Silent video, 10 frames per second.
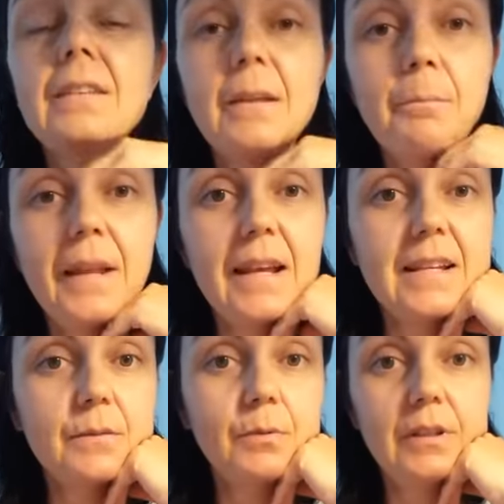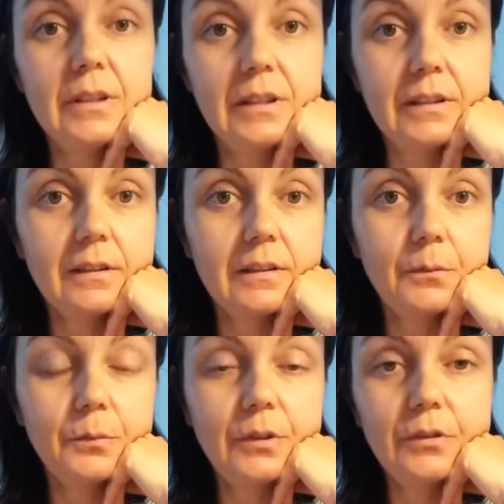the place we
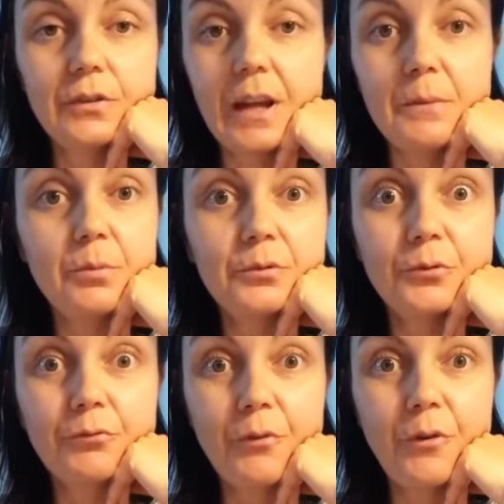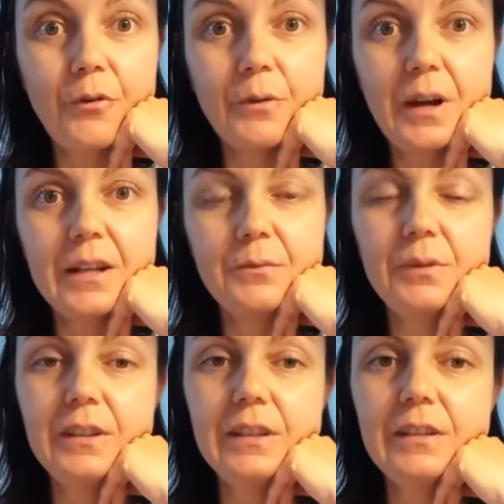we're not able to grow and
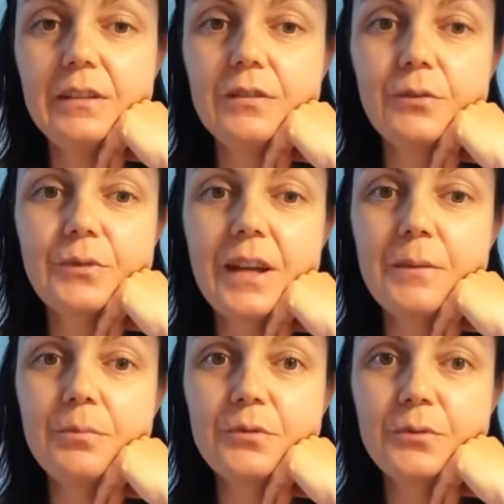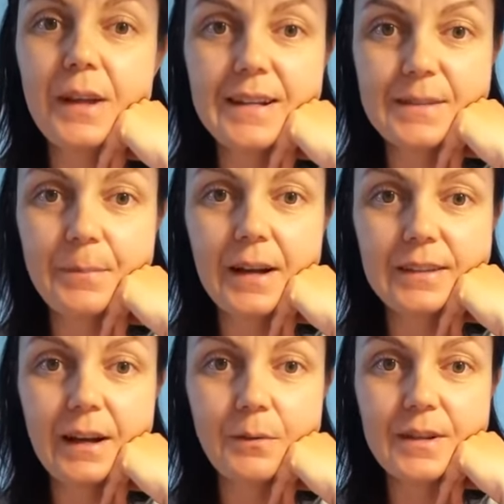we are not able to
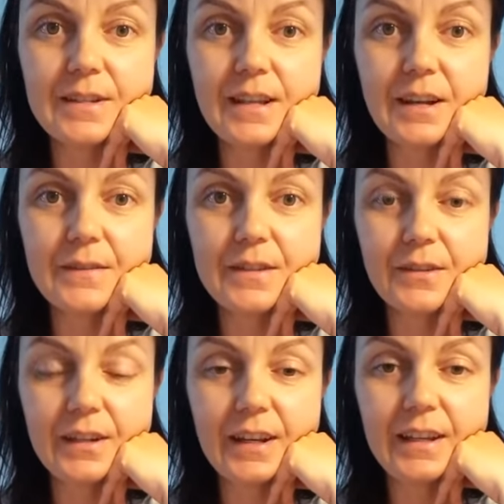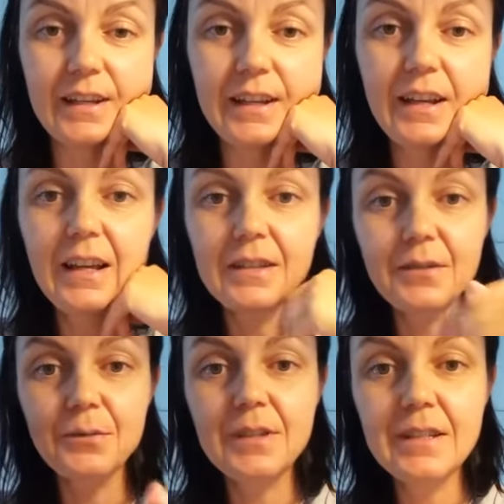expand ourselves okay
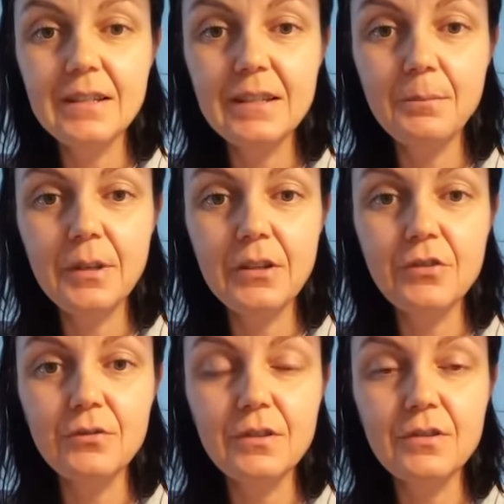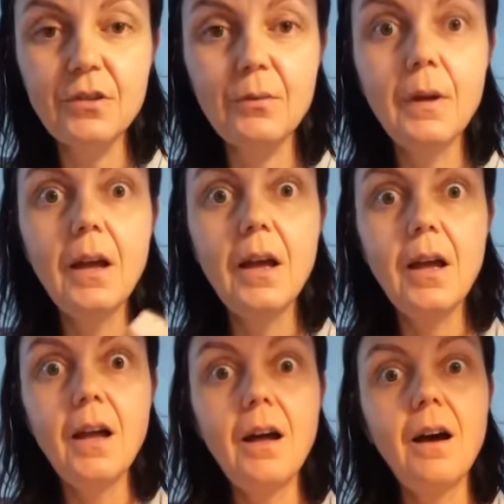so this is the picture on the top
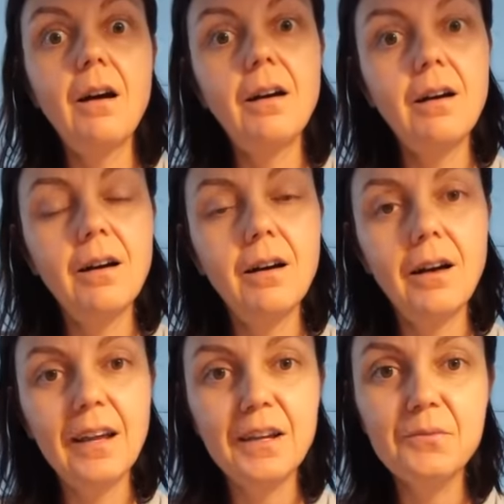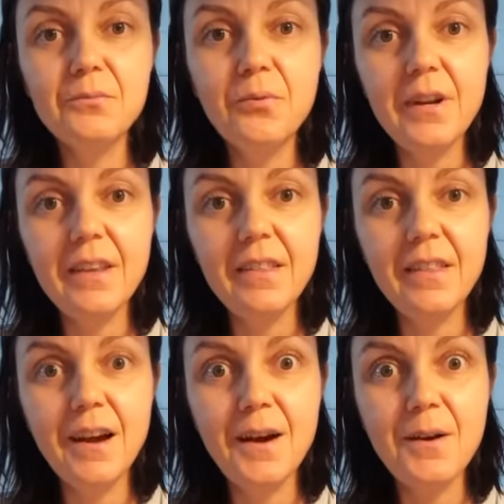ah, i can breathe
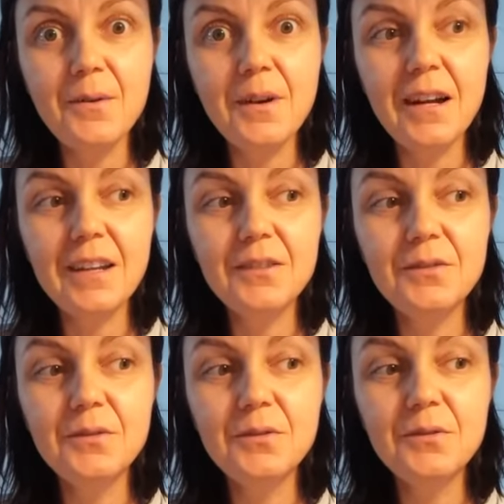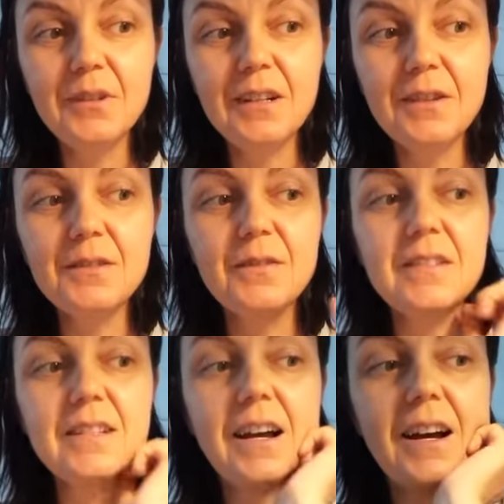now i can do a lot of
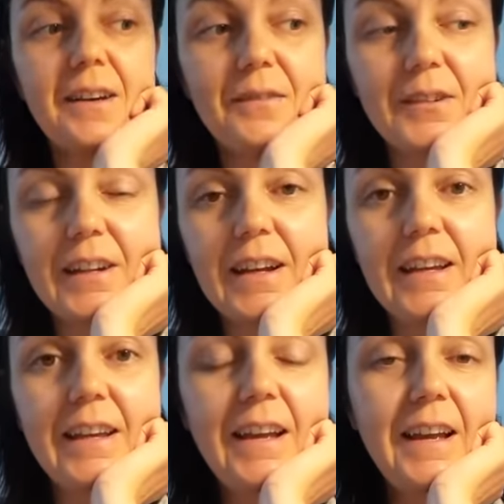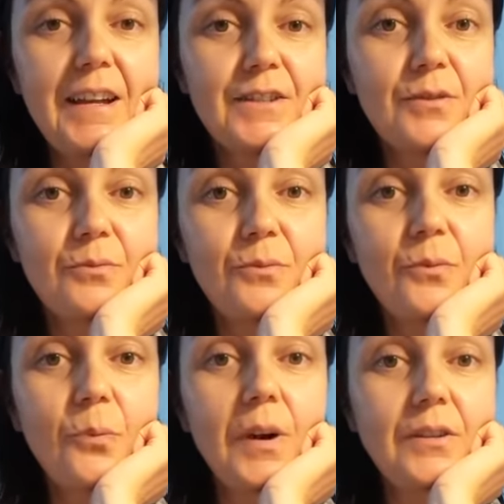stuff okay so
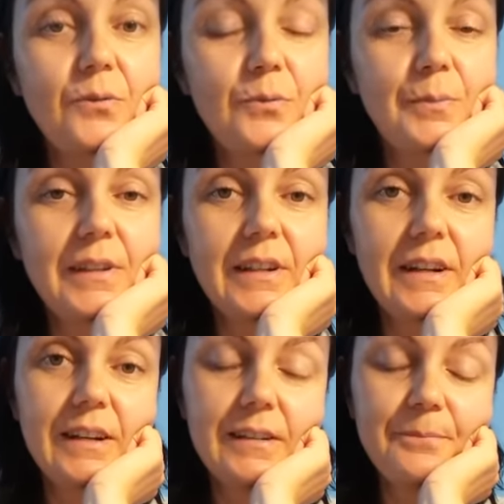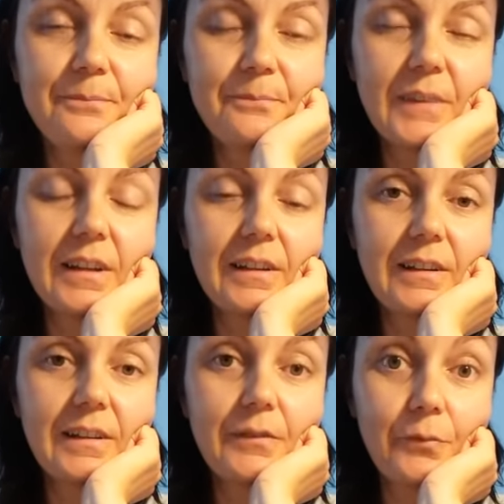when you'll be um,
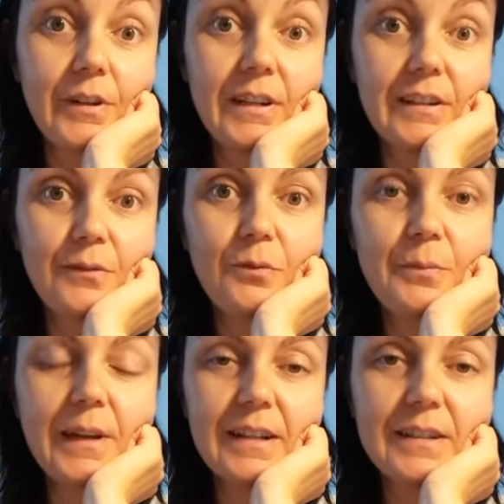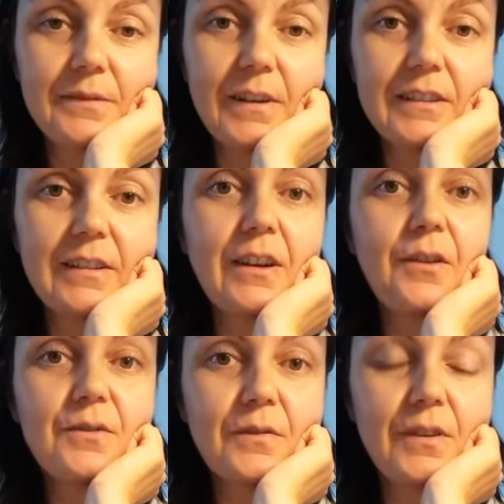free you will be activated a
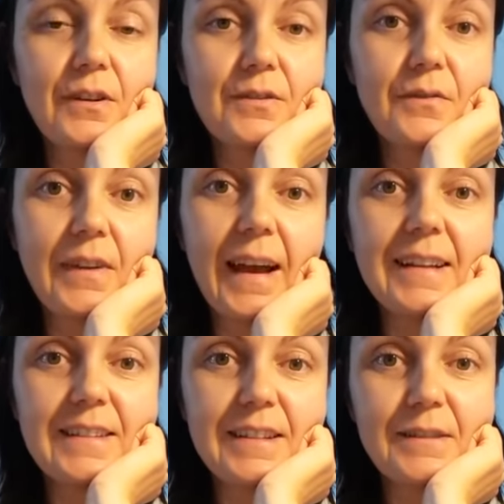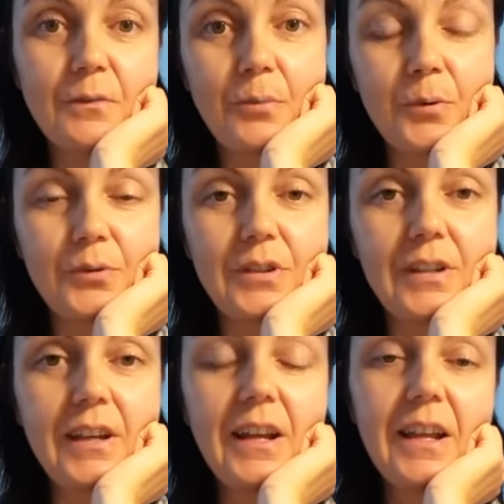lot of a lot of light in your
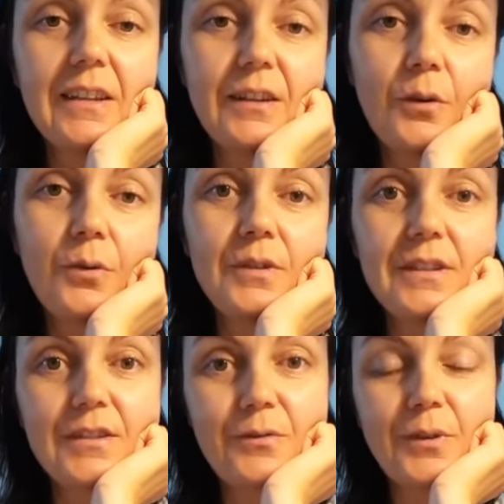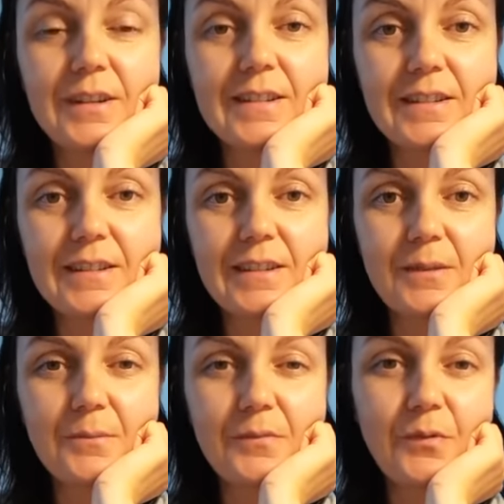body the older cellular
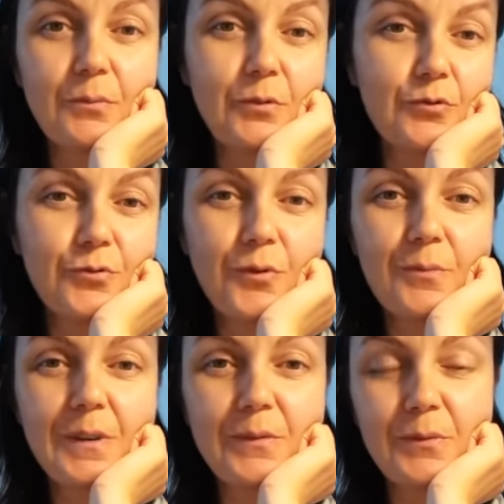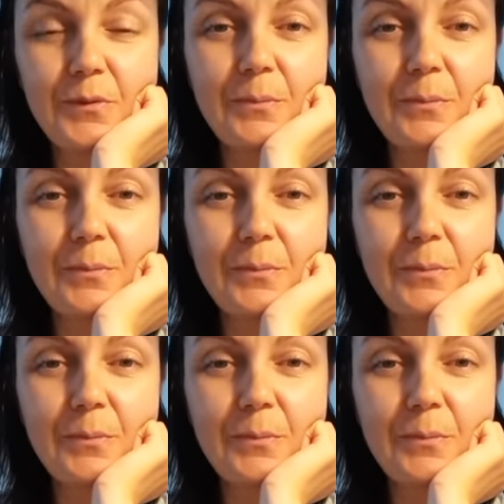system from your trauma from your